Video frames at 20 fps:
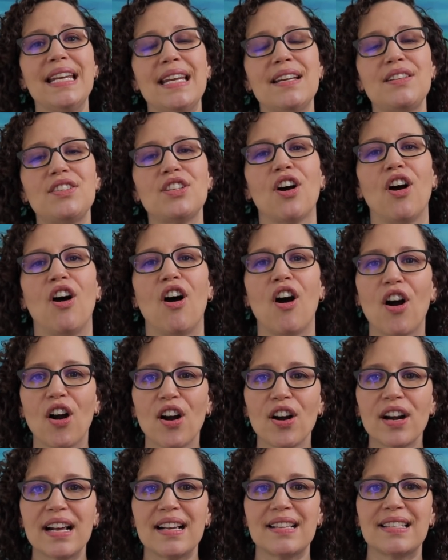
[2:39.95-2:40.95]
need to
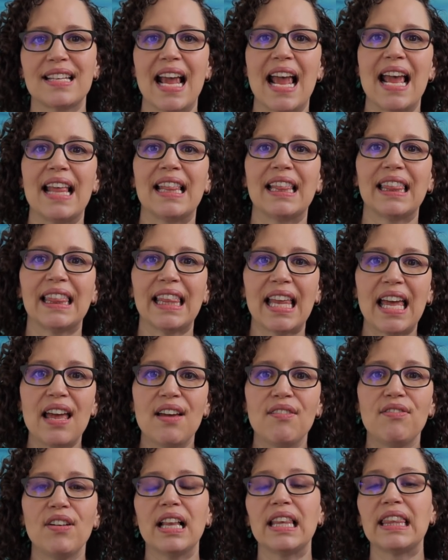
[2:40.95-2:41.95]
harness and
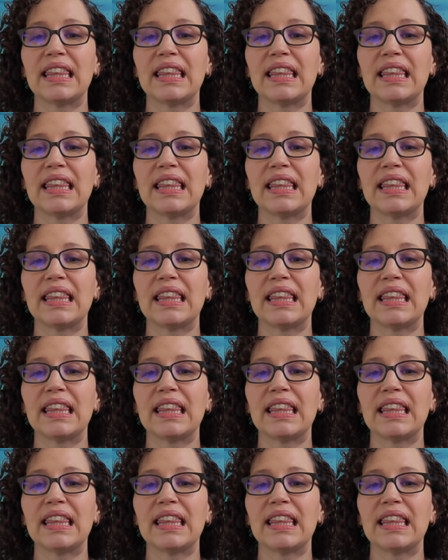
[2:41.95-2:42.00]
live